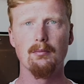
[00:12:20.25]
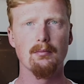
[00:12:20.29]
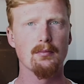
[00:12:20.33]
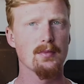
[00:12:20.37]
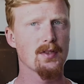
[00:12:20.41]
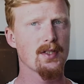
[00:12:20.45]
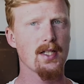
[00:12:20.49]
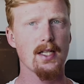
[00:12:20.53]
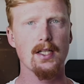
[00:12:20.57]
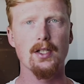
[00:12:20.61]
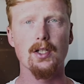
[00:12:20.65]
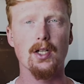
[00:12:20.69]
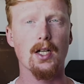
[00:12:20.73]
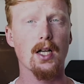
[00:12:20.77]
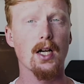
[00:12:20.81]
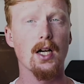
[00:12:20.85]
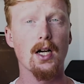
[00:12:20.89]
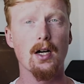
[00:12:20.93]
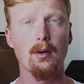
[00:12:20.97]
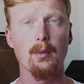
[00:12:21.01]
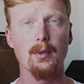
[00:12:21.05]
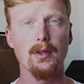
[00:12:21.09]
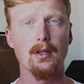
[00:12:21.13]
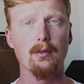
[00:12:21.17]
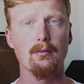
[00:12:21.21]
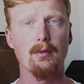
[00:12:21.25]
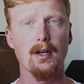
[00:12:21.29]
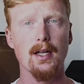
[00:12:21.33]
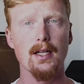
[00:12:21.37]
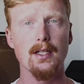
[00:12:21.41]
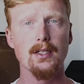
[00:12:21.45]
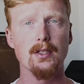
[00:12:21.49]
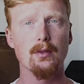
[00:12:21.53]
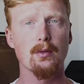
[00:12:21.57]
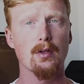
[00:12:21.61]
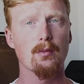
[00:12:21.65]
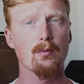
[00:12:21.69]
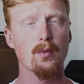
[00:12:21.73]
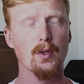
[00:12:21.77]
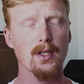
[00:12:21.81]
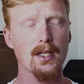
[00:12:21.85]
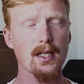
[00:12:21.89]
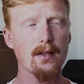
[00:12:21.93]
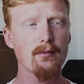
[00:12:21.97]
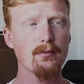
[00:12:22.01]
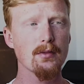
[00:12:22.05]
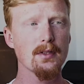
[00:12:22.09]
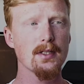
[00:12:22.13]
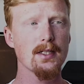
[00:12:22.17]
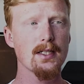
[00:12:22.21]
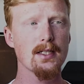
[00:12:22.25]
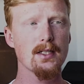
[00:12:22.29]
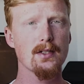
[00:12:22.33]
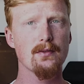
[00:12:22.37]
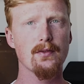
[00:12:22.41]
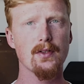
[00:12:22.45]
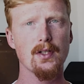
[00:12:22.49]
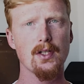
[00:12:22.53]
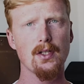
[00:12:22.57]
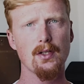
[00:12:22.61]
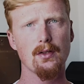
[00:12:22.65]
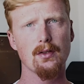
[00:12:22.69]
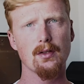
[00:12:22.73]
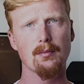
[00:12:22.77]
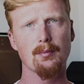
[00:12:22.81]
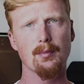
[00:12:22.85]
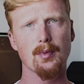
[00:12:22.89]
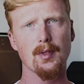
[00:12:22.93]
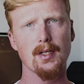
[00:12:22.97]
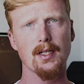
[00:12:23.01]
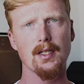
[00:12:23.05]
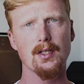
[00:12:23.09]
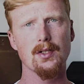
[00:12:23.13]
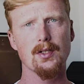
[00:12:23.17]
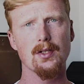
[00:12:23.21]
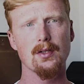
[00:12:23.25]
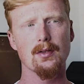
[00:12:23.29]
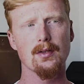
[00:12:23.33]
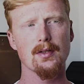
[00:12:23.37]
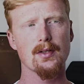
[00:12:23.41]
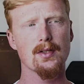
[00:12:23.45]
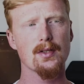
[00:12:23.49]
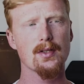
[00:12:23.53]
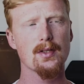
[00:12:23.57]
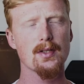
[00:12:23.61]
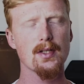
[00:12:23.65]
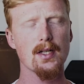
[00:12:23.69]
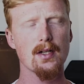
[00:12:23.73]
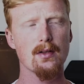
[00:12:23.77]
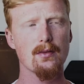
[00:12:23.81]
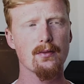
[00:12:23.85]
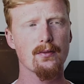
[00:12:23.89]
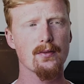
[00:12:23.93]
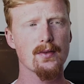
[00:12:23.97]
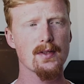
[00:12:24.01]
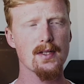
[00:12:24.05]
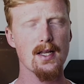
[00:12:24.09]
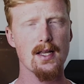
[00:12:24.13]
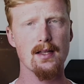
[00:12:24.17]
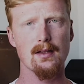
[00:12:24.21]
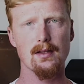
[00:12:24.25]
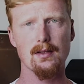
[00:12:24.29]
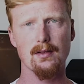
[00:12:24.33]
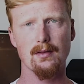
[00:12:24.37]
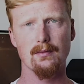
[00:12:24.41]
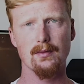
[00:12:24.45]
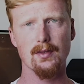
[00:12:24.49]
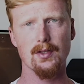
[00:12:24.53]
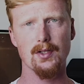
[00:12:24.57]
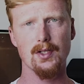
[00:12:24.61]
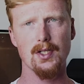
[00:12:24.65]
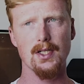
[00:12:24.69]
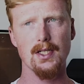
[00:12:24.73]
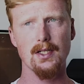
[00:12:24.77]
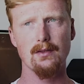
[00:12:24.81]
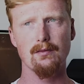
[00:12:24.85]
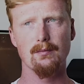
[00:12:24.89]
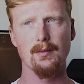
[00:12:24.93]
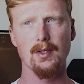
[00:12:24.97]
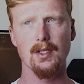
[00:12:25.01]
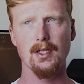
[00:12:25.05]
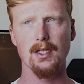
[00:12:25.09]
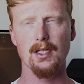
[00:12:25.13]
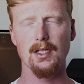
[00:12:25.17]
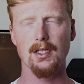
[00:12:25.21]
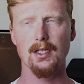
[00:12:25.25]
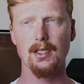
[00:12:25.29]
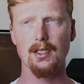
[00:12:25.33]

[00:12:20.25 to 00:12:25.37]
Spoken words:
sit in your car with the radio on, whatever it is for you that brings you a sense of achievement